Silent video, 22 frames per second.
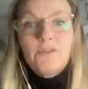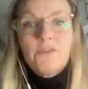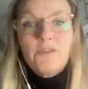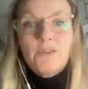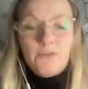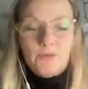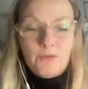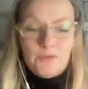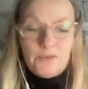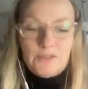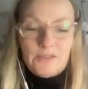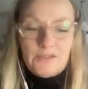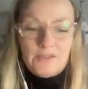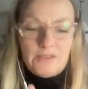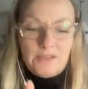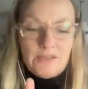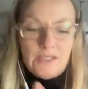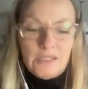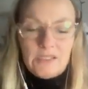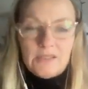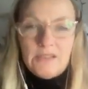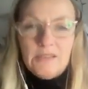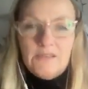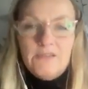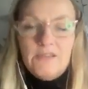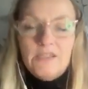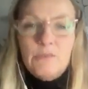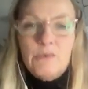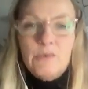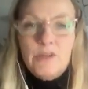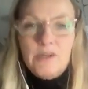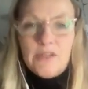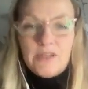So you've got this
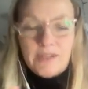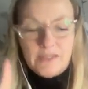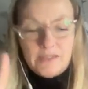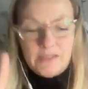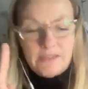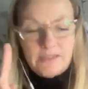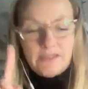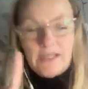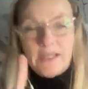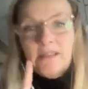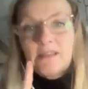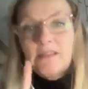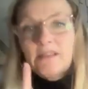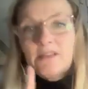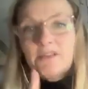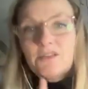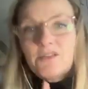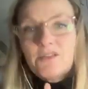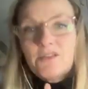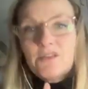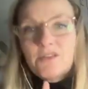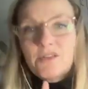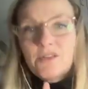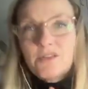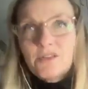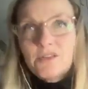negativity bias and this